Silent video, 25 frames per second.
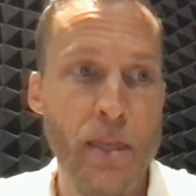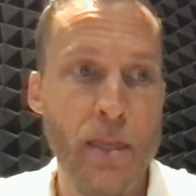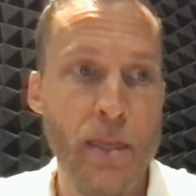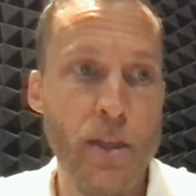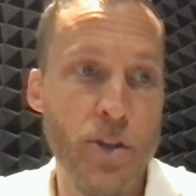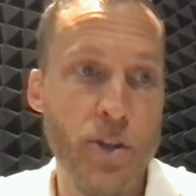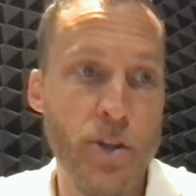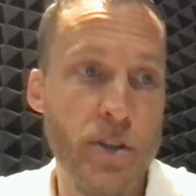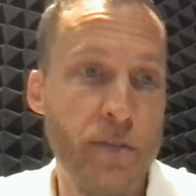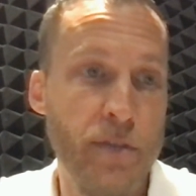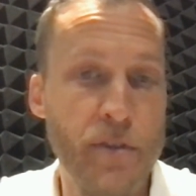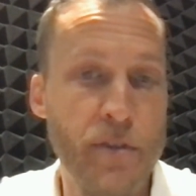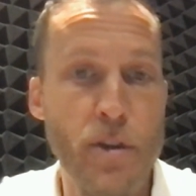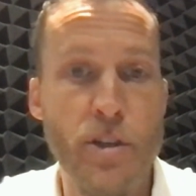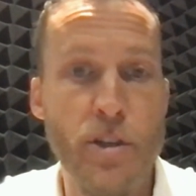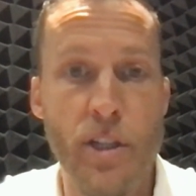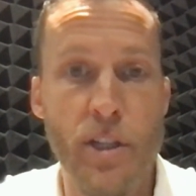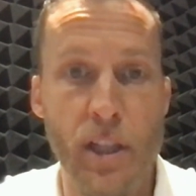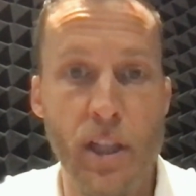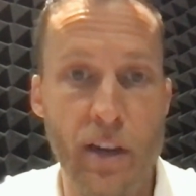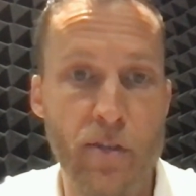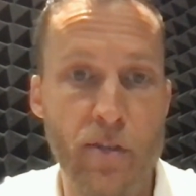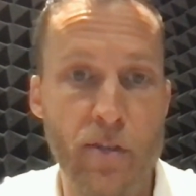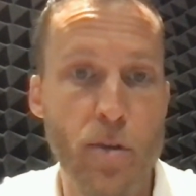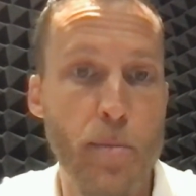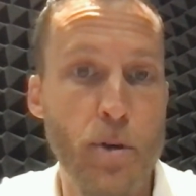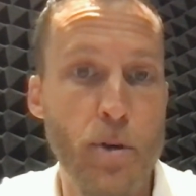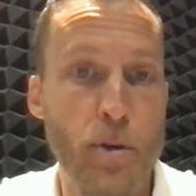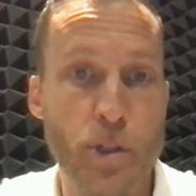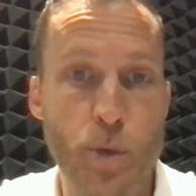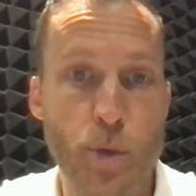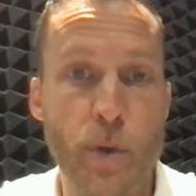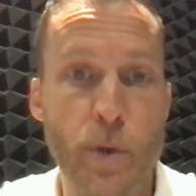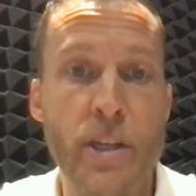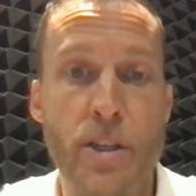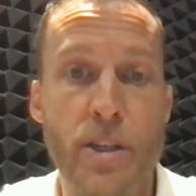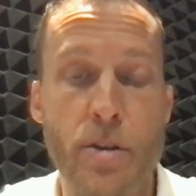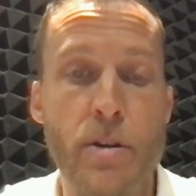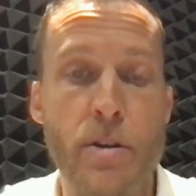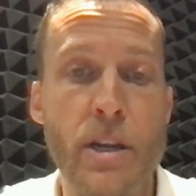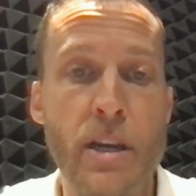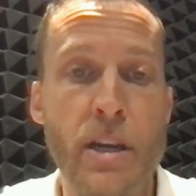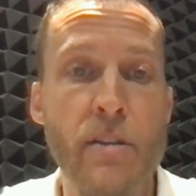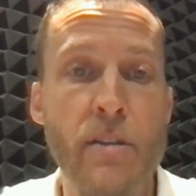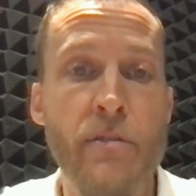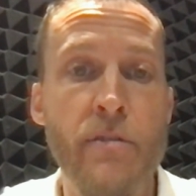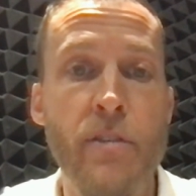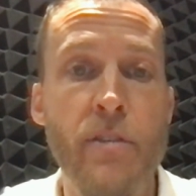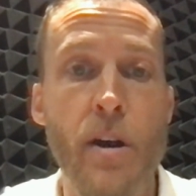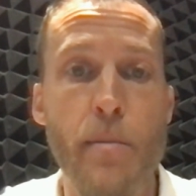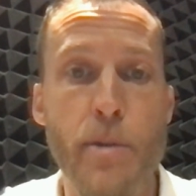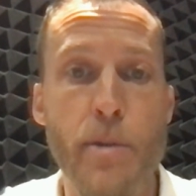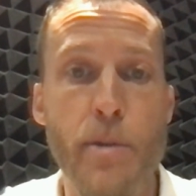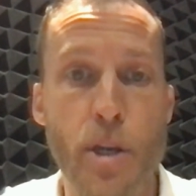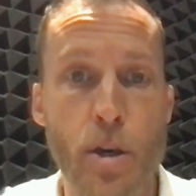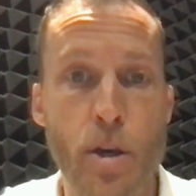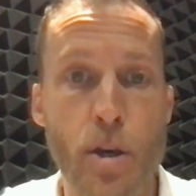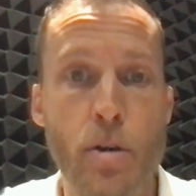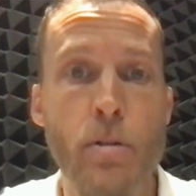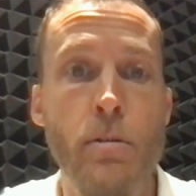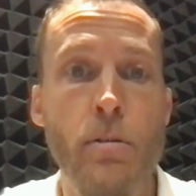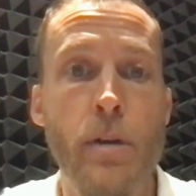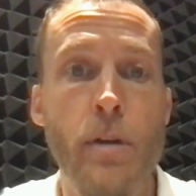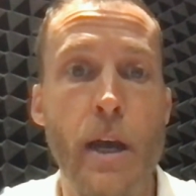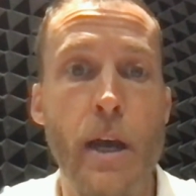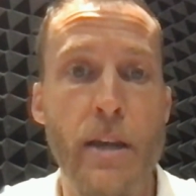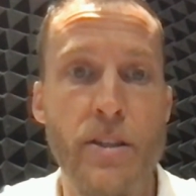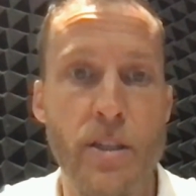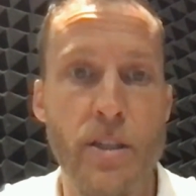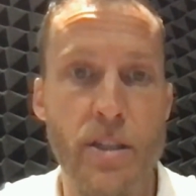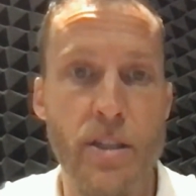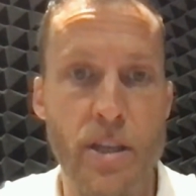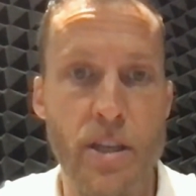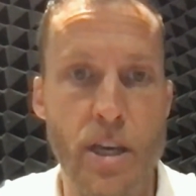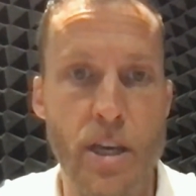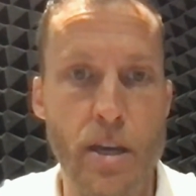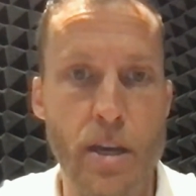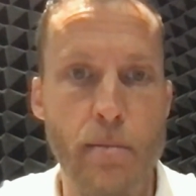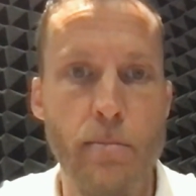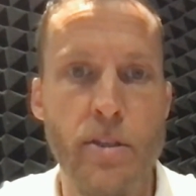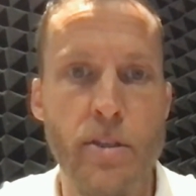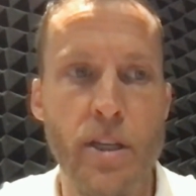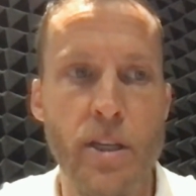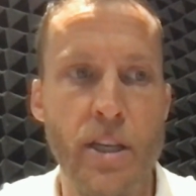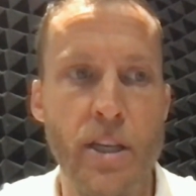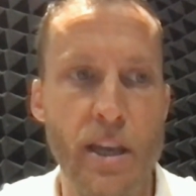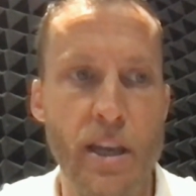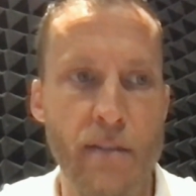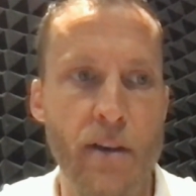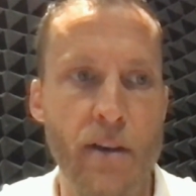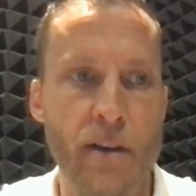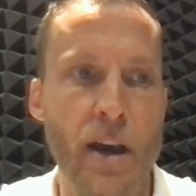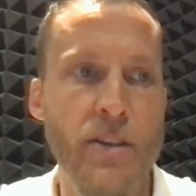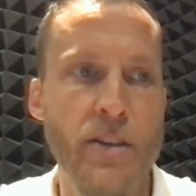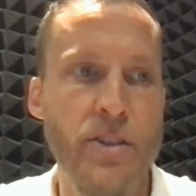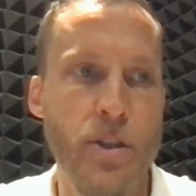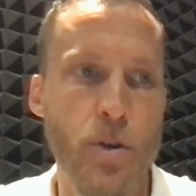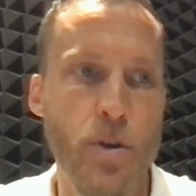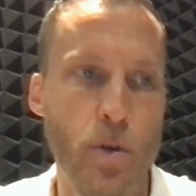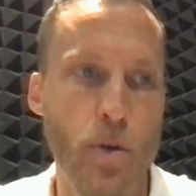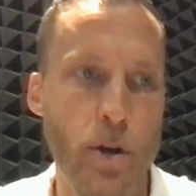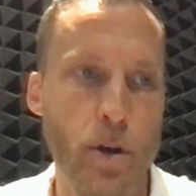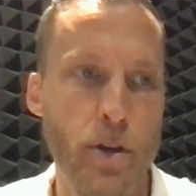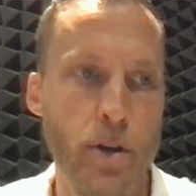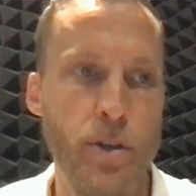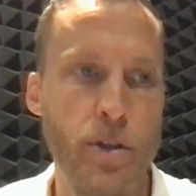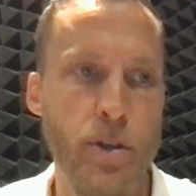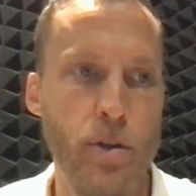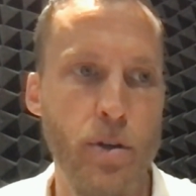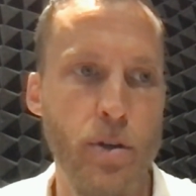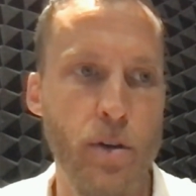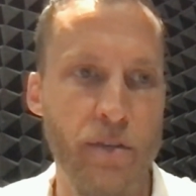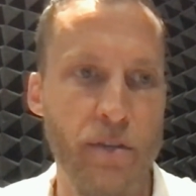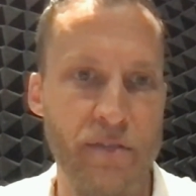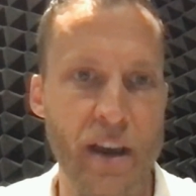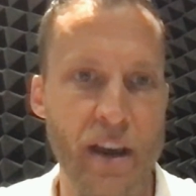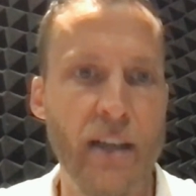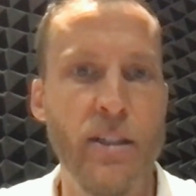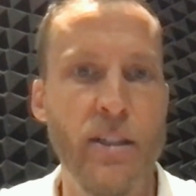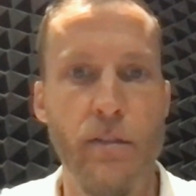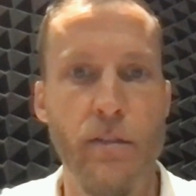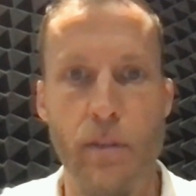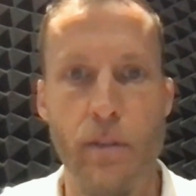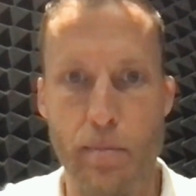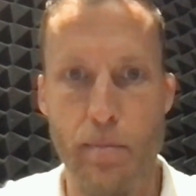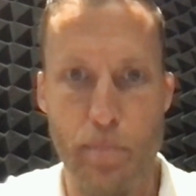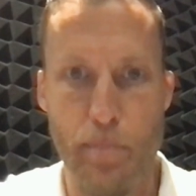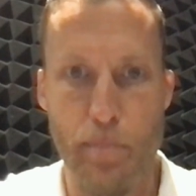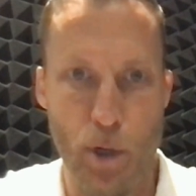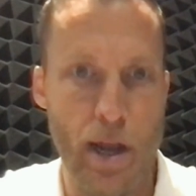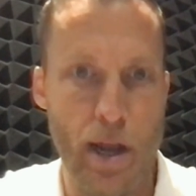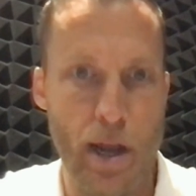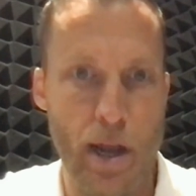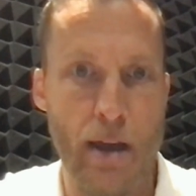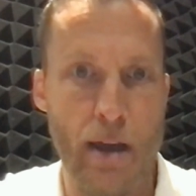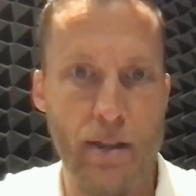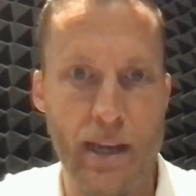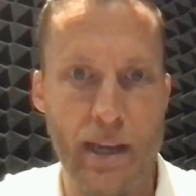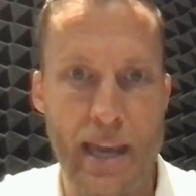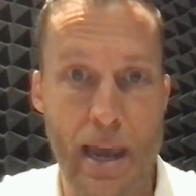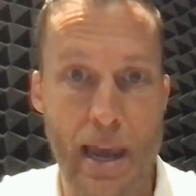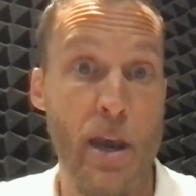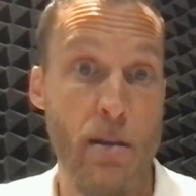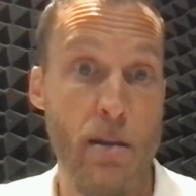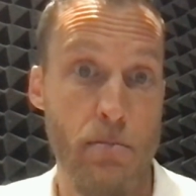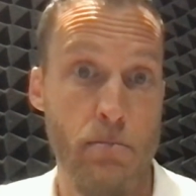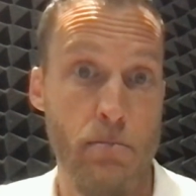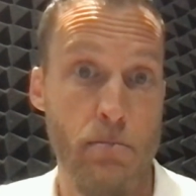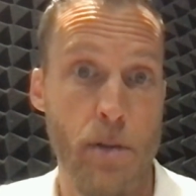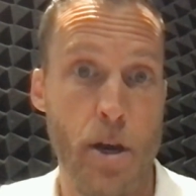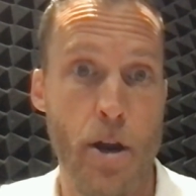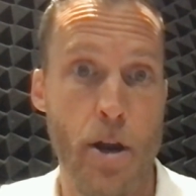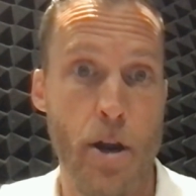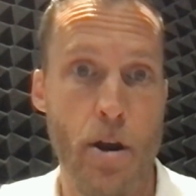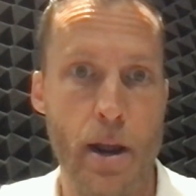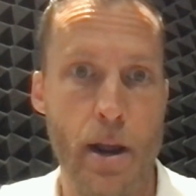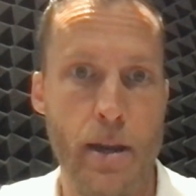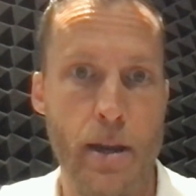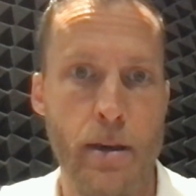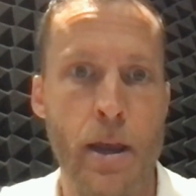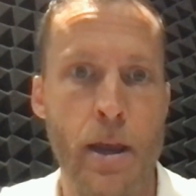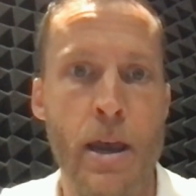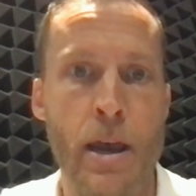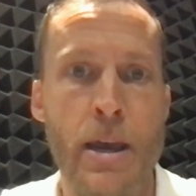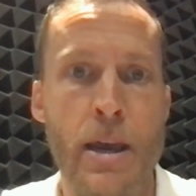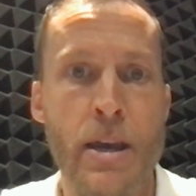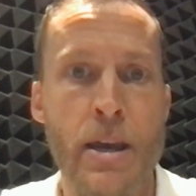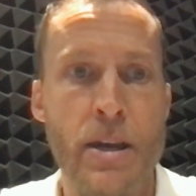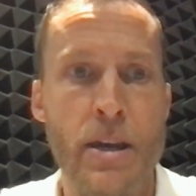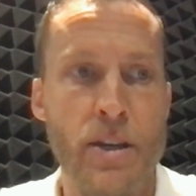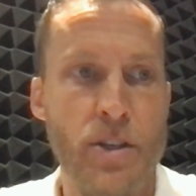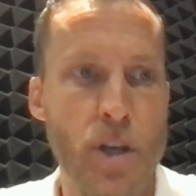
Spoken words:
There's a few deliverables we do need from you as a team to give us in order to effectively build out the campaign on our end.